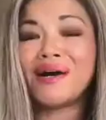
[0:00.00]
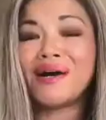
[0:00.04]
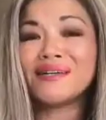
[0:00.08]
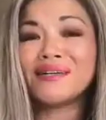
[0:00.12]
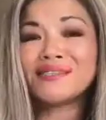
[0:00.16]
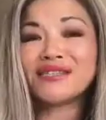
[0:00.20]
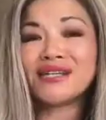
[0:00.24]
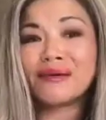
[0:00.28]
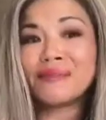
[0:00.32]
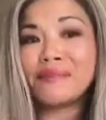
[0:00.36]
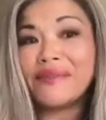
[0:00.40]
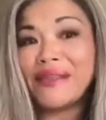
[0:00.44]

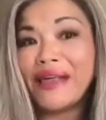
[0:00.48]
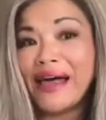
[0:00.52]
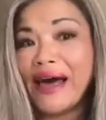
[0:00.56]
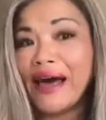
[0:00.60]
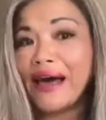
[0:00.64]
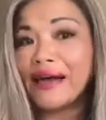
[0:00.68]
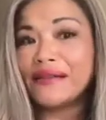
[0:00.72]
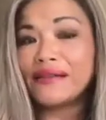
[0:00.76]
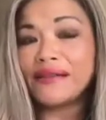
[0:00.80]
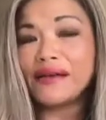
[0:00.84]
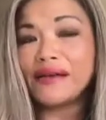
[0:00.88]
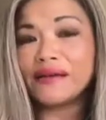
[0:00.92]
top of
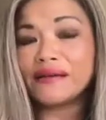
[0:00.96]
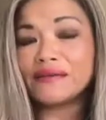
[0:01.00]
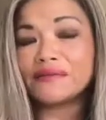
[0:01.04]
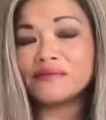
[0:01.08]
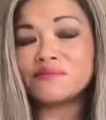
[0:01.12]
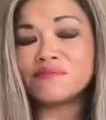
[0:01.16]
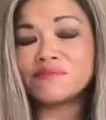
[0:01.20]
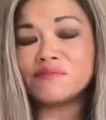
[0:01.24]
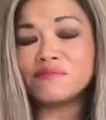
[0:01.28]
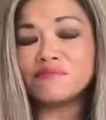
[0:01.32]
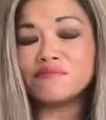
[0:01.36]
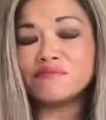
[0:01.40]
that, they
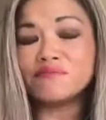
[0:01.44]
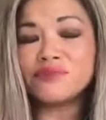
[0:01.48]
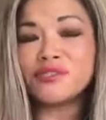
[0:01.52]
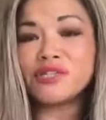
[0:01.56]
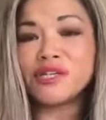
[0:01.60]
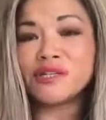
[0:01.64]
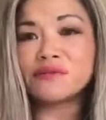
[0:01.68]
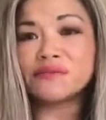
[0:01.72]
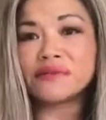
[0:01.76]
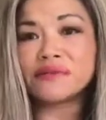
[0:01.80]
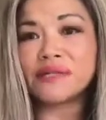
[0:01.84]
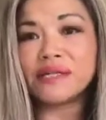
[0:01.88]

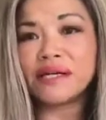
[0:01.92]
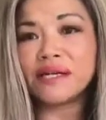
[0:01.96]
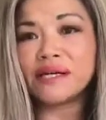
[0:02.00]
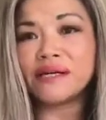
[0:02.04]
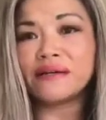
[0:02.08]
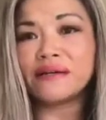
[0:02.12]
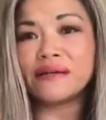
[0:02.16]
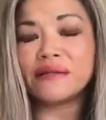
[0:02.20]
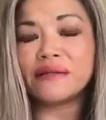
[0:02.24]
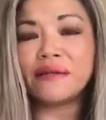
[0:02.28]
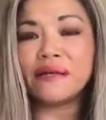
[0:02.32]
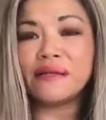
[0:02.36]

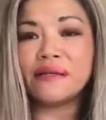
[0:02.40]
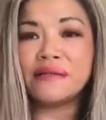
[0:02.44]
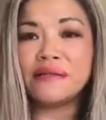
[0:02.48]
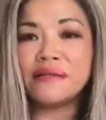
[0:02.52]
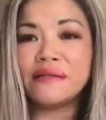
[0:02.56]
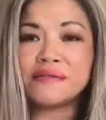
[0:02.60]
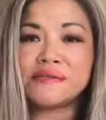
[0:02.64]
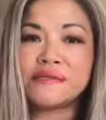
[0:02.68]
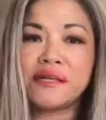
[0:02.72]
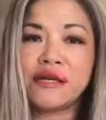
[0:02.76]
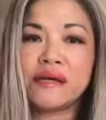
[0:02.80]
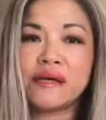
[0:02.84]
generally in
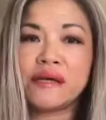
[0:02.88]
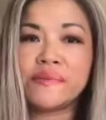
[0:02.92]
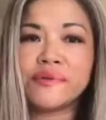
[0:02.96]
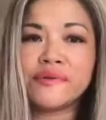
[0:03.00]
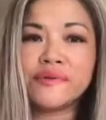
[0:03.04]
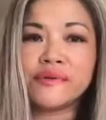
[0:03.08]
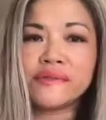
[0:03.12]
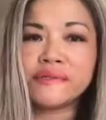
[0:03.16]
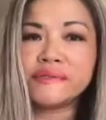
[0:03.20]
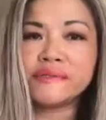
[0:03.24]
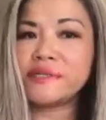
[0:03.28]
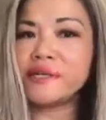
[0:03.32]
these
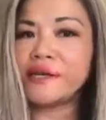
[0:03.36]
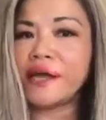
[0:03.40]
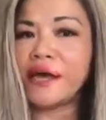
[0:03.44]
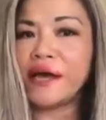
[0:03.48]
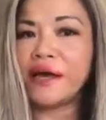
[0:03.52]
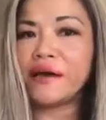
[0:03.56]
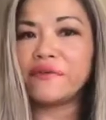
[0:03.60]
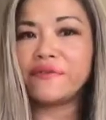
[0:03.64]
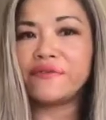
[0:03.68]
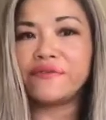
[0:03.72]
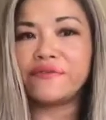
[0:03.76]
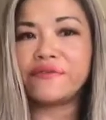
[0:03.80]
neighborhoods, they
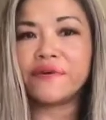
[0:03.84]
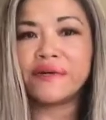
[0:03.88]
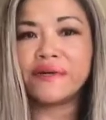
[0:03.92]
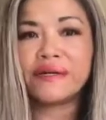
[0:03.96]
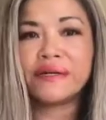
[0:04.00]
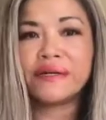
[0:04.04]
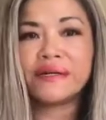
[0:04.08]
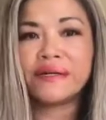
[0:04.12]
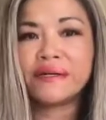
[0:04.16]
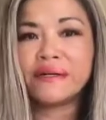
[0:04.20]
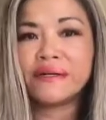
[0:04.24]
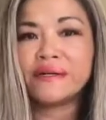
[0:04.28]
have
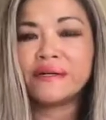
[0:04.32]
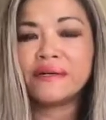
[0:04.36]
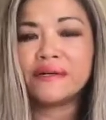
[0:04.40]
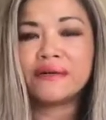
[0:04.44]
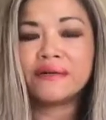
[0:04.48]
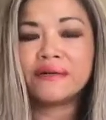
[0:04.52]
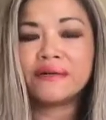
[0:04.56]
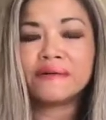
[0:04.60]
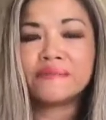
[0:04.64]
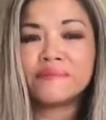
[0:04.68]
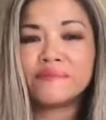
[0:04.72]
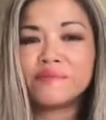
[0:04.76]

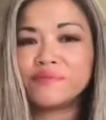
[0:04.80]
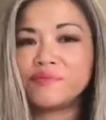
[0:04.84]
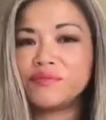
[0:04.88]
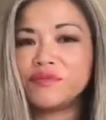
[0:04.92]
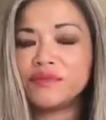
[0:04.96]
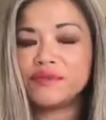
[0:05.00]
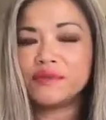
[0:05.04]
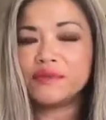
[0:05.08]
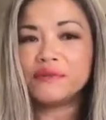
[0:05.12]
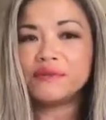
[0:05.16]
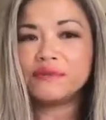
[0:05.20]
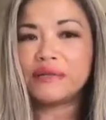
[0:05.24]

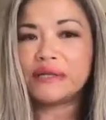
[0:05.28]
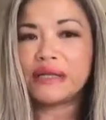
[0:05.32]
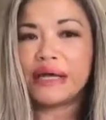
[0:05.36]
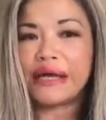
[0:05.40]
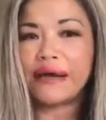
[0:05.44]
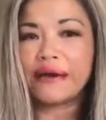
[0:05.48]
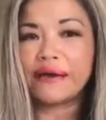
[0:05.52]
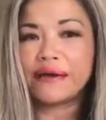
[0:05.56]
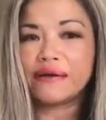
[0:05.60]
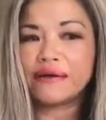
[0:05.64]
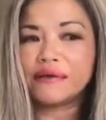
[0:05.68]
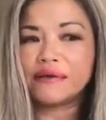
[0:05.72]
like
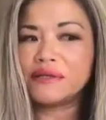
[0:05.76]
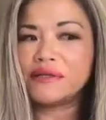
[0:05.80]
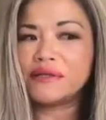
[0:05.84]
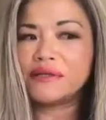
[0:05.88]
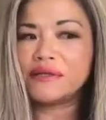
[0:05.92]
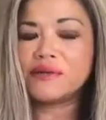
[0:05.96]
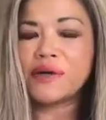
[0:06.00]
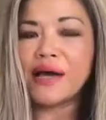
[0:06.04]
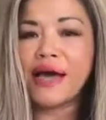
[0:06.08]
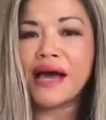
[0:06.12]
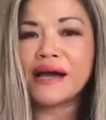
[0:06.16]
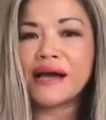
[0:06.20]
little
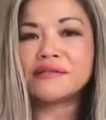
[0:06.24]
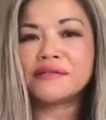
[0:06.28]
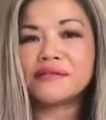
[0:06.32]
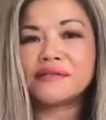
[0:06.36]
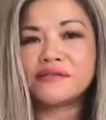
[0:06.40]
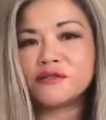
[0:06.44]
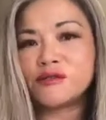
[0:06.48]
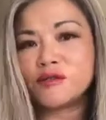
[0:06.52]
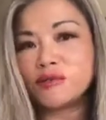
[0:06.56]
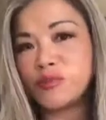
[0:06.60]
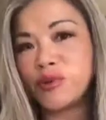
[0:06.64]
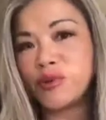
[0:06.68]
access
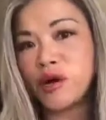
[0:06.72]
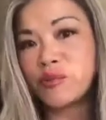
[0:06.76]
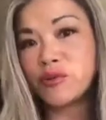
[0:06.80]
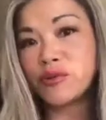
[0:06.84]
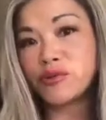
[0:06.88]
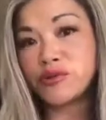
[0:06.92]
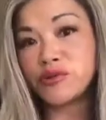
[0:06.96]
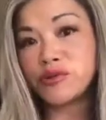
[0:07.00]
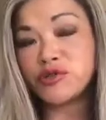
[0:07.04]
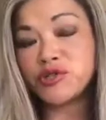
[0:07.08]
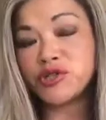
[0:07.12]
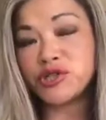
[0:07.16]
to proper
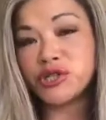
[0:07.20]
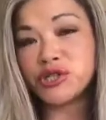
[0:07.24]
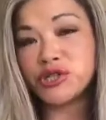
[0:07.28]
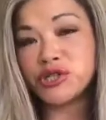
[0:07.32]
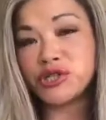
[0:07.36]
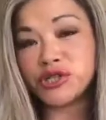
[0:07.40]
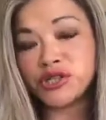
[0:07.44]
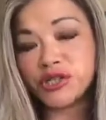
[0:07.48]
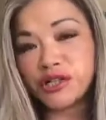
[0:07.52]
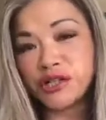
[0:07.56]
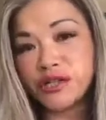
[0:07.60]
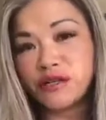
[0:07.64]

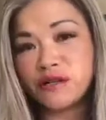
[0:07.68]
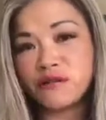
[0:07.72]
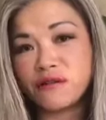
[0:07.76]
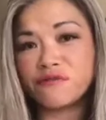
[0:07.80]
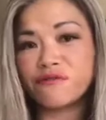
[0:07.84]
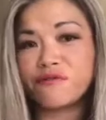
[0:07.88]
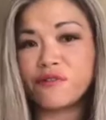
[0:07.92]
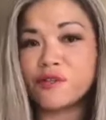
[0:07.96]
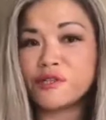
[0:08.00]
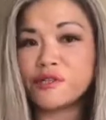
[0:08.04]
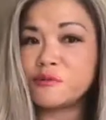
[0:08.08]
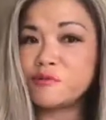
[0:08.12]
nutrition and
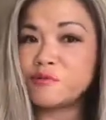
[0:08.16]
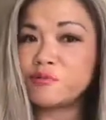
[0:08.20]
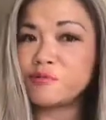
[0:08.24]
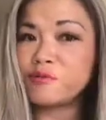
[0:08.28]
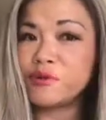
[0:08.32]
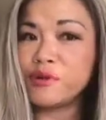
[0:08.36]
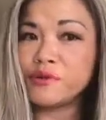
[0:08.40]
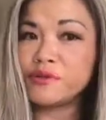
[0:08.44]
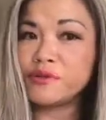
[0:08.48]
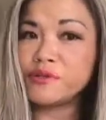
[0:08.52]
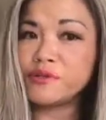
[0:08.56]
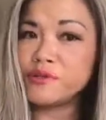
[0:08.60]
fresh
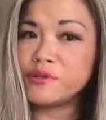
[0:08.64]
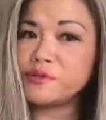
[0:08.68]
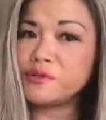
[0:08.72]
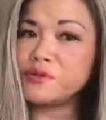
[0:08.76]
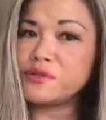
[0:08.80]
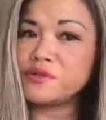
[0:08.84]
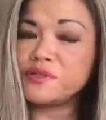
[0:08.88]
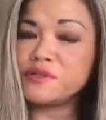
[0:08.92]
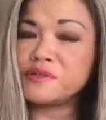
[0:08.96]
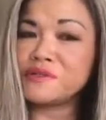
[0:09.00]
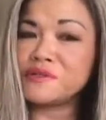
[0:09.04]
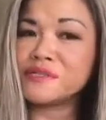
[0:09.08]

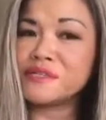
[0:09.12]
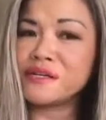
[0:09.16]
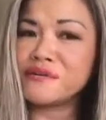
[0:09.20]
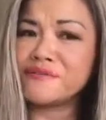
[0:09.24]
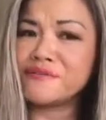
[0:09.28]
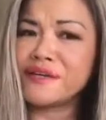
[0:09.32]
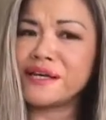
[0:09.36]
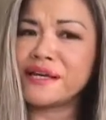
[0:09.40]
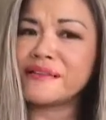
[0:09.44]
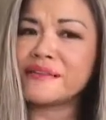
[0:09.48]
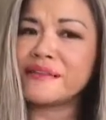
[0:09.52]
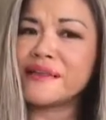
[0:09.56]
produce and stuff
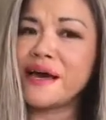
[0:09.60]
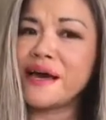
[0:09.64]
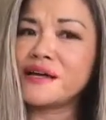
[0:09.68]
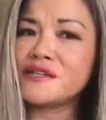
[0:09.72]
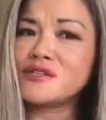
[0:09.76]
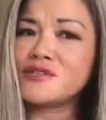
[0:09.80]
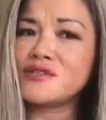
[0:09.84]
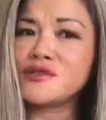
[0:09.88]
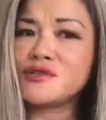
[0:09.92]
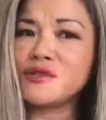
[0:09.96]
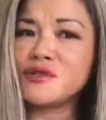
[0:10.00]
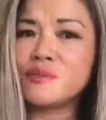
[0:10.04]
like that
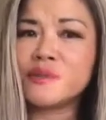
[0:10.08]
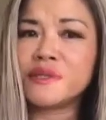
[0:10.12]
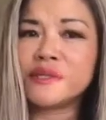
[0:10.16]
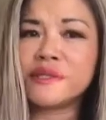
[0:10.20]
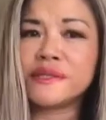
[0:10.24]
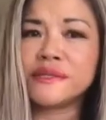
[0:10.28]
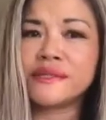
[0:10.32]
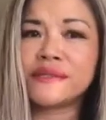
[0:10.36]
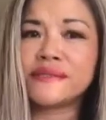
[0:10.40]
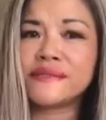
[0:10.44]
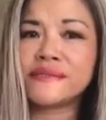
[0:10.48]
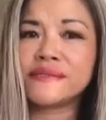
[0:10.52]
too,
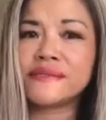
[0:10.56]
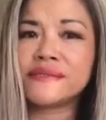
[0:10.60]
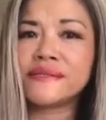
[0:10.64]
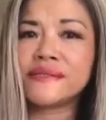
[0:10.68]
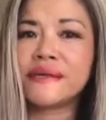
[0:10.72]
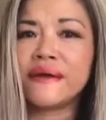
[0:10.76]
because